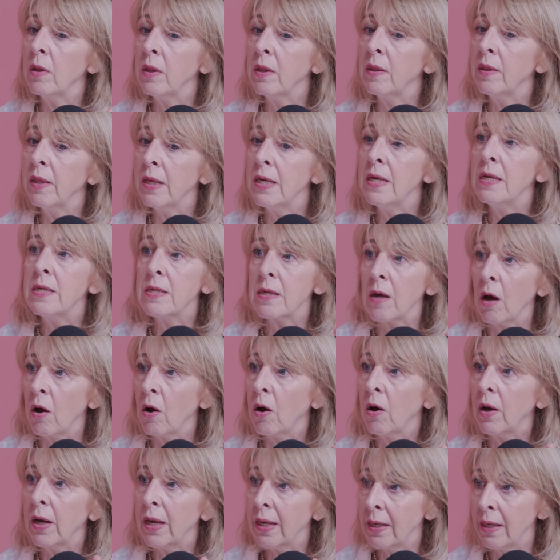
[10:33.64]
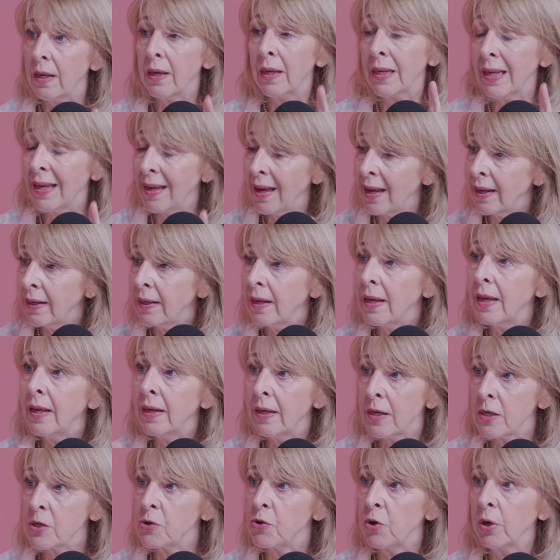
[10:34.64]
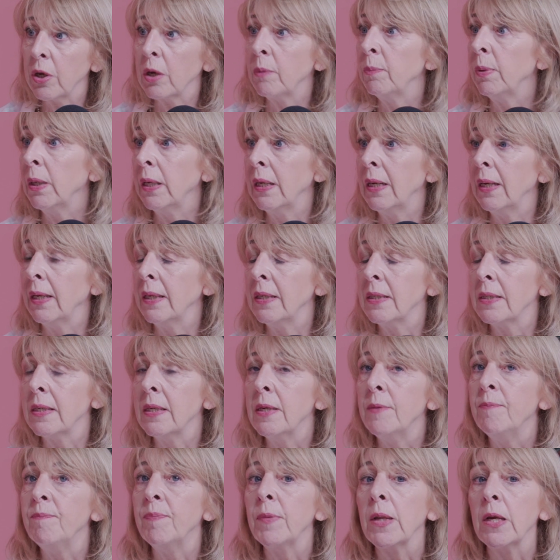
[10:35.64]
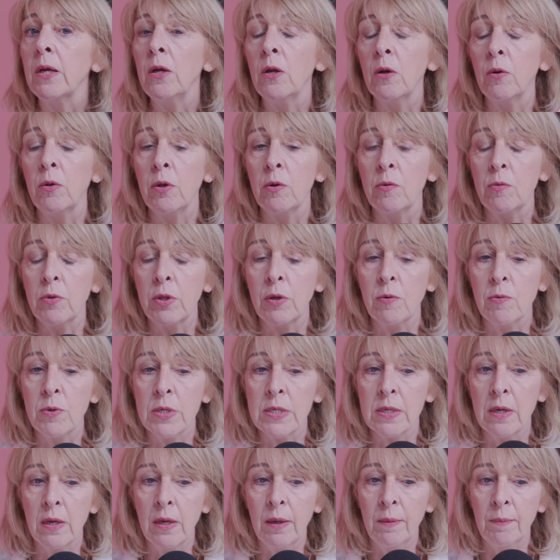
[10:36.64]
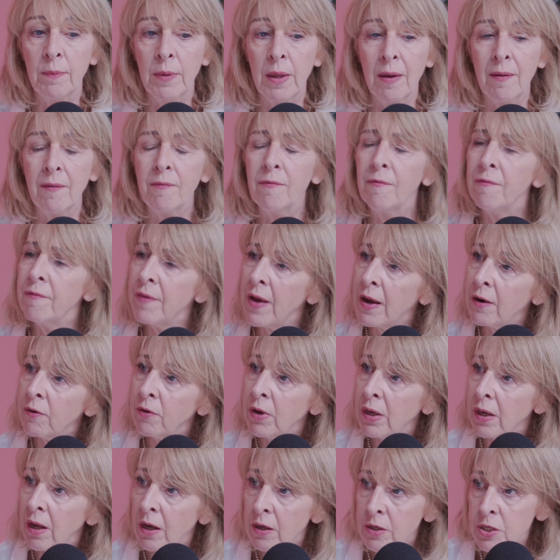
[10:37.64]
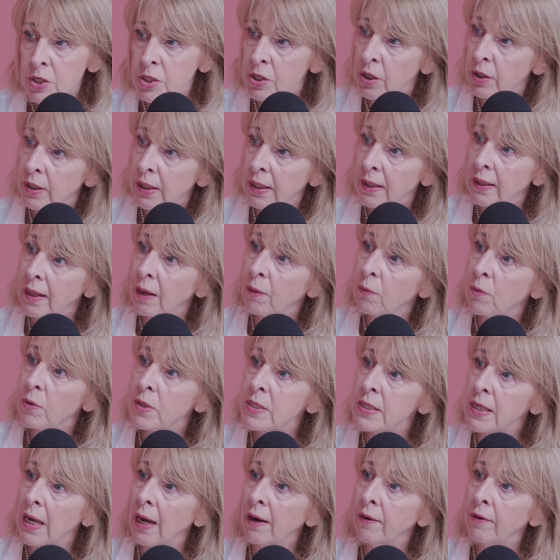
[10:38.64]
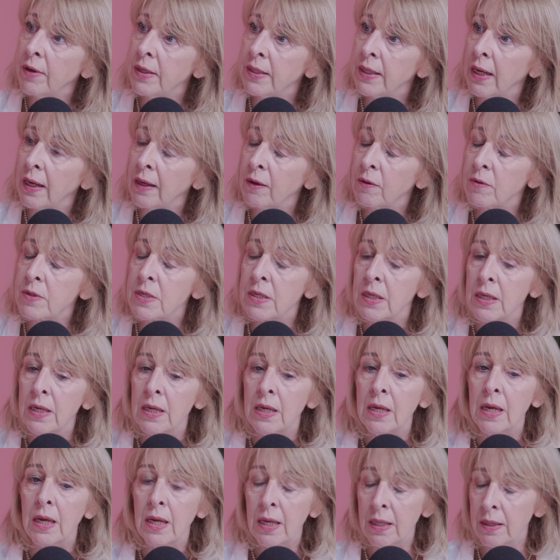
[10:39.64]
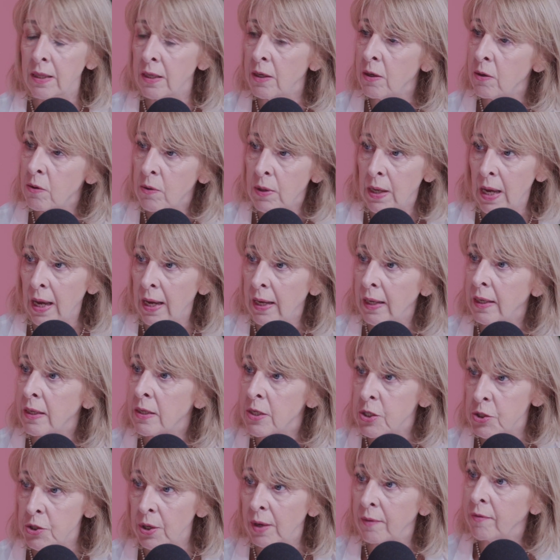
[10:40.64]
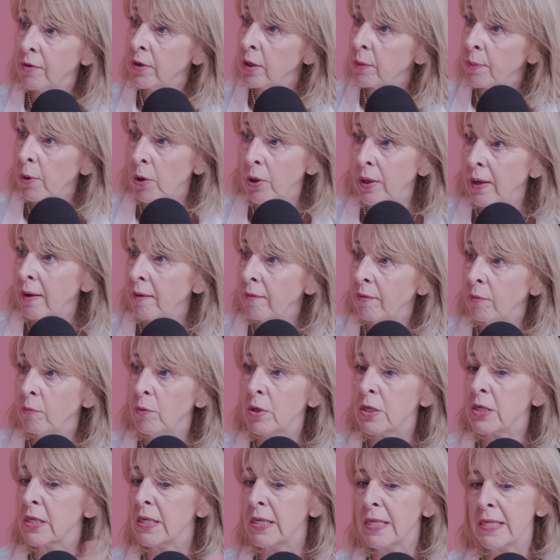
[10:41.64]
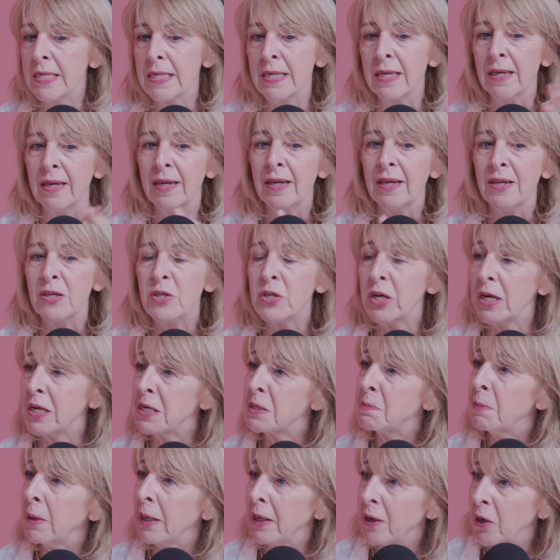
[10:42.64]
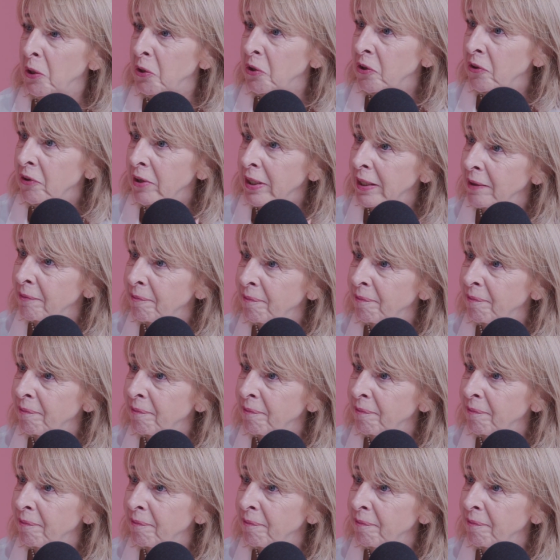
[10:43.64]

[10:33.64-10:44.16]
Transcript: these are, inextricably linked. There was a very large study that was carried out in the UK in Stratford-upon-Avon, which is Shakespeare country.